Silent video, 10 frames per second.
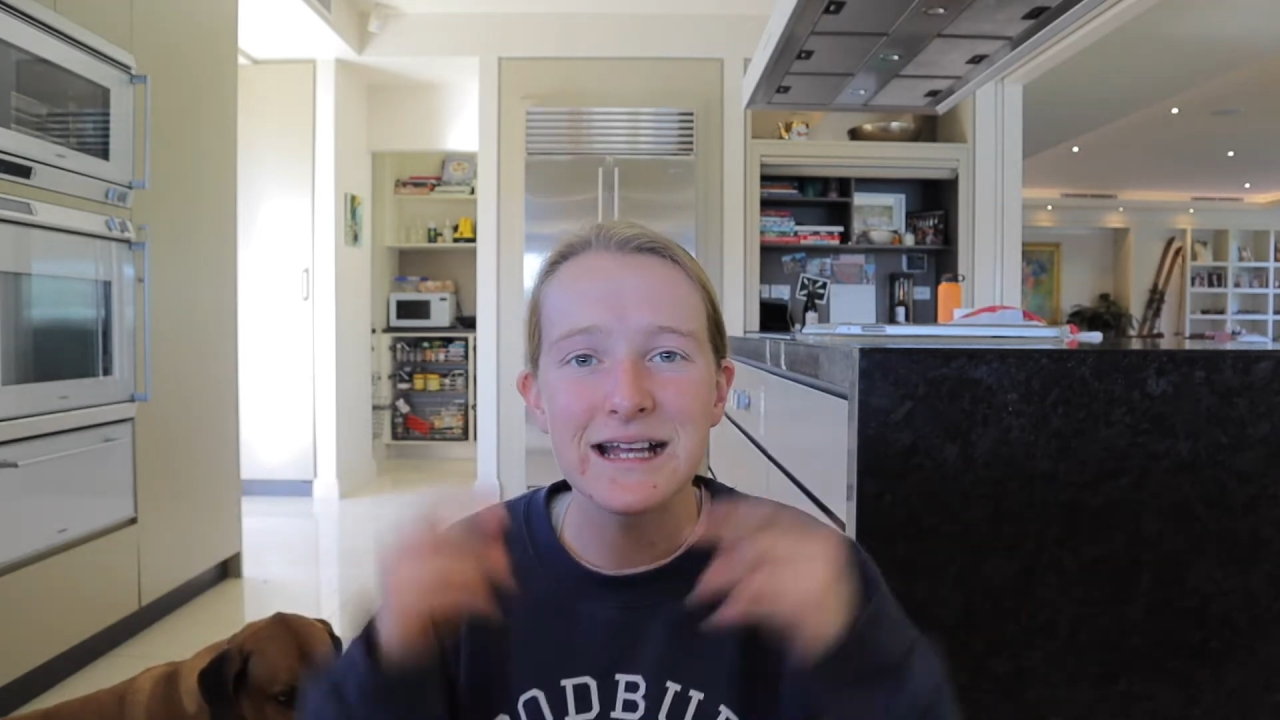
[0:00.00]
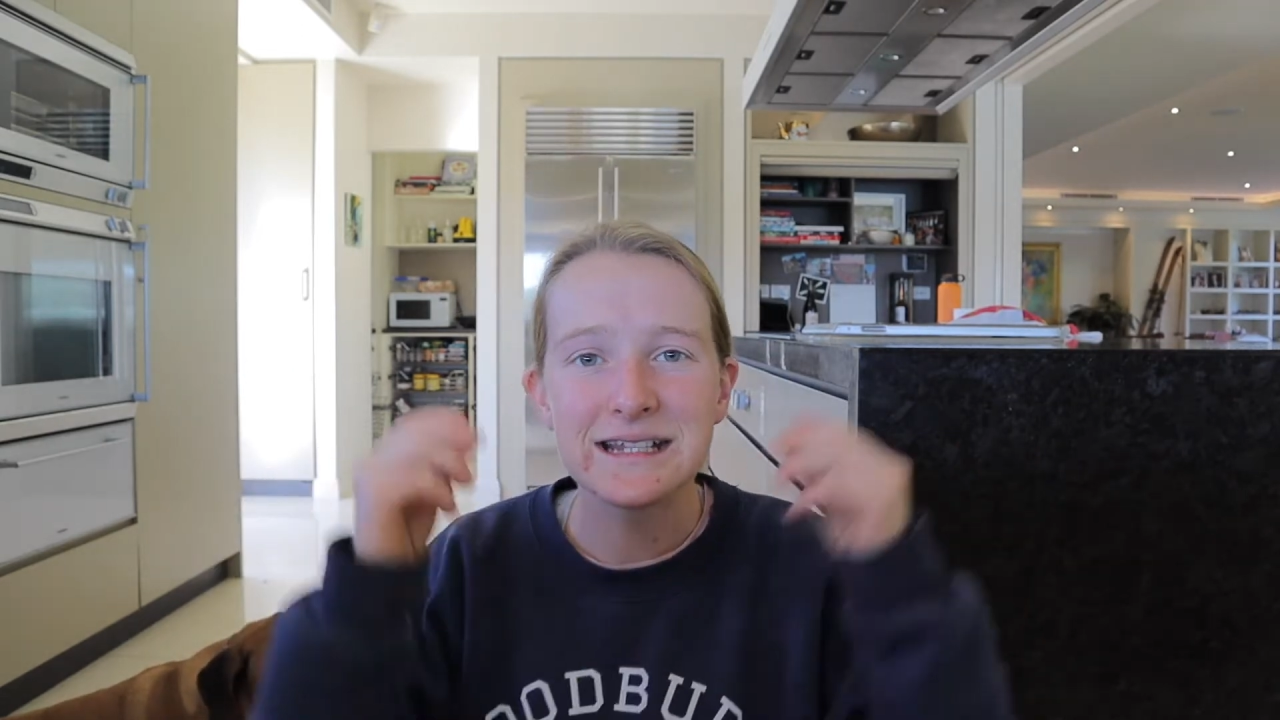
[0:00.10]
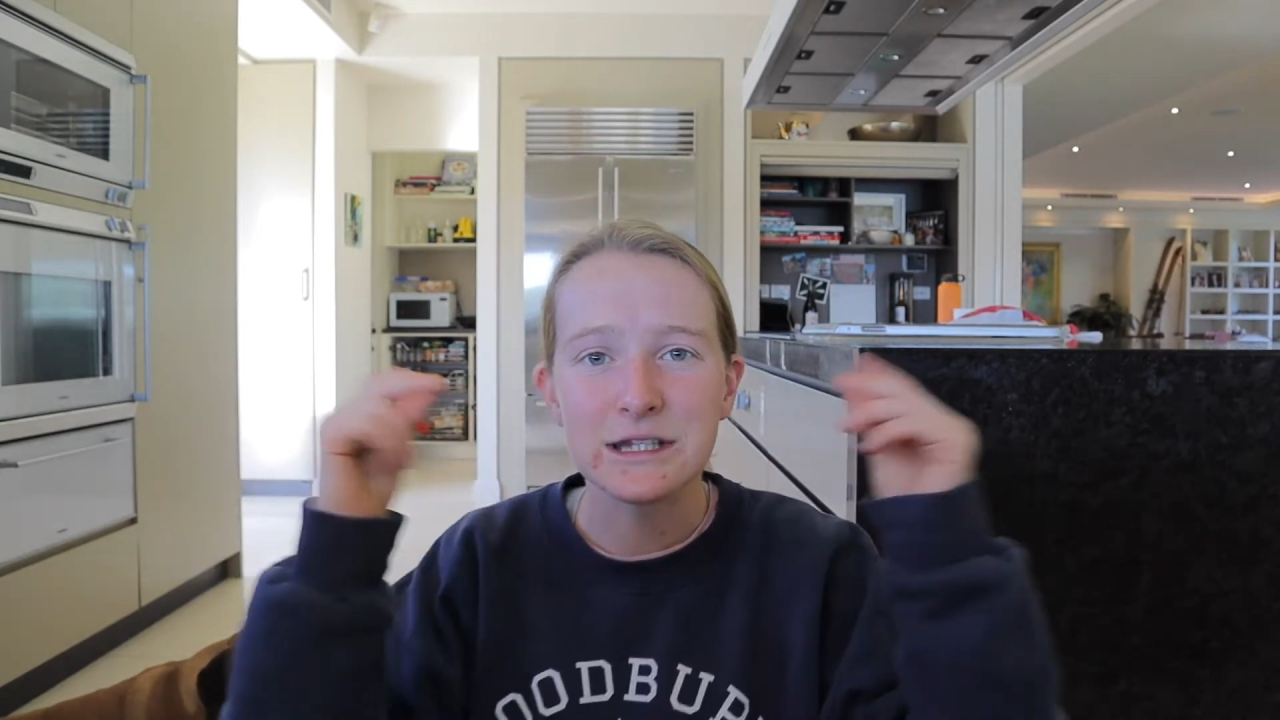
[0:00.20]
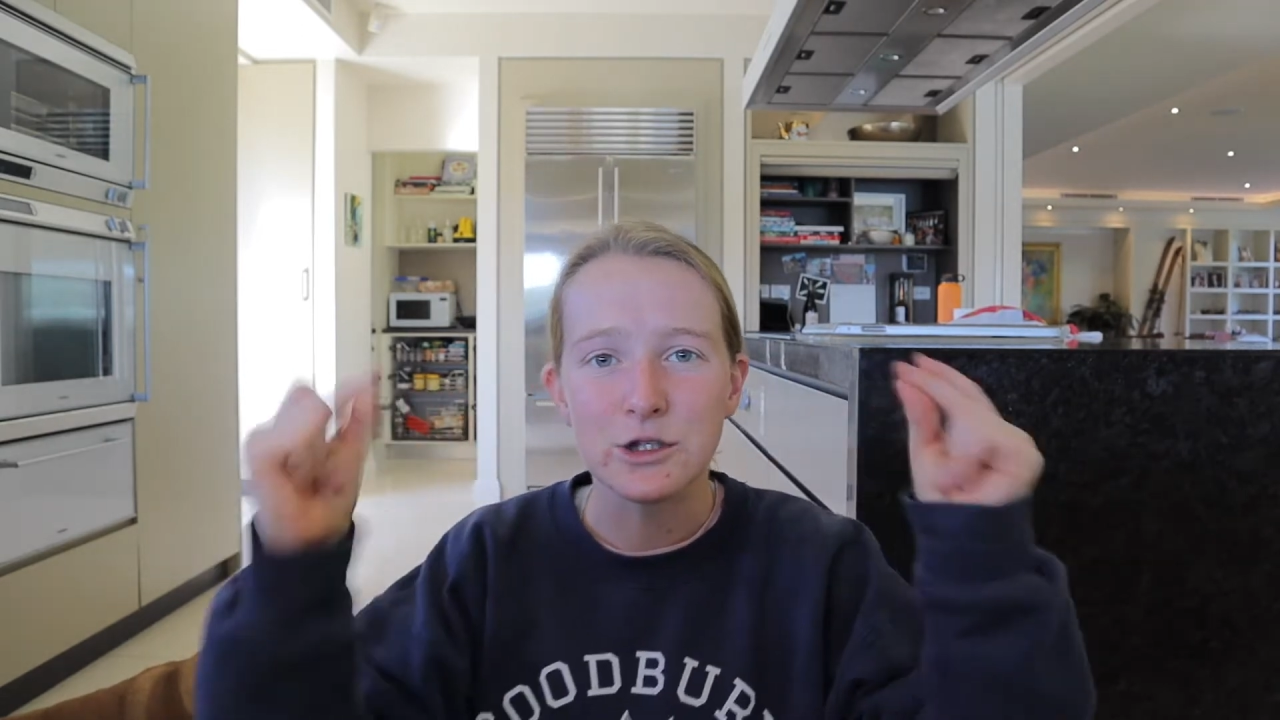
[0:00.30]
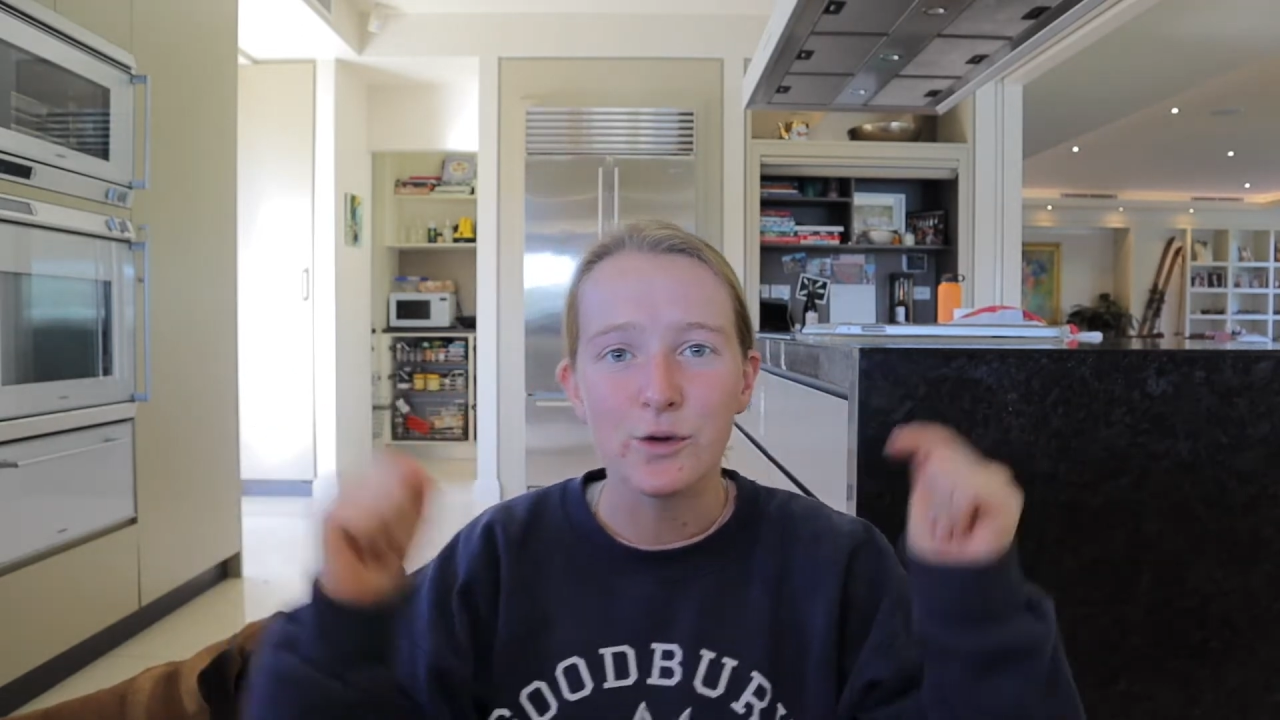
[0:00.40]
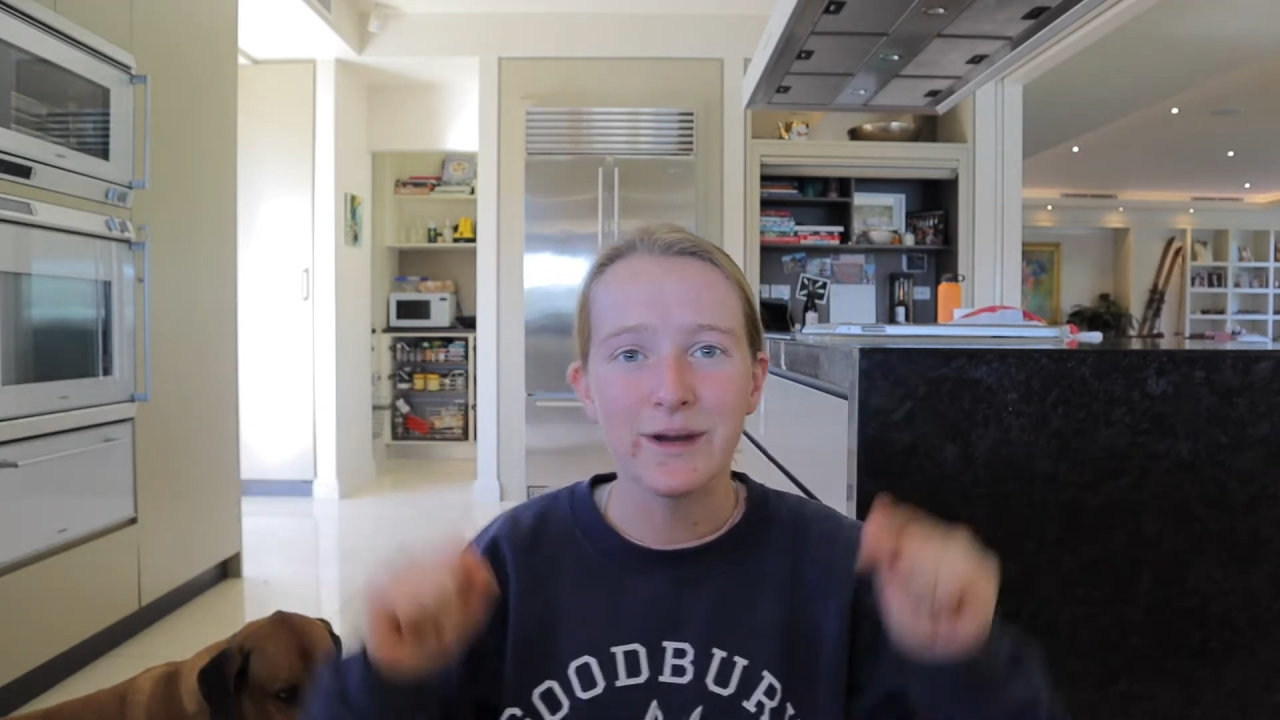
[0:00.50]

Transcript: let's do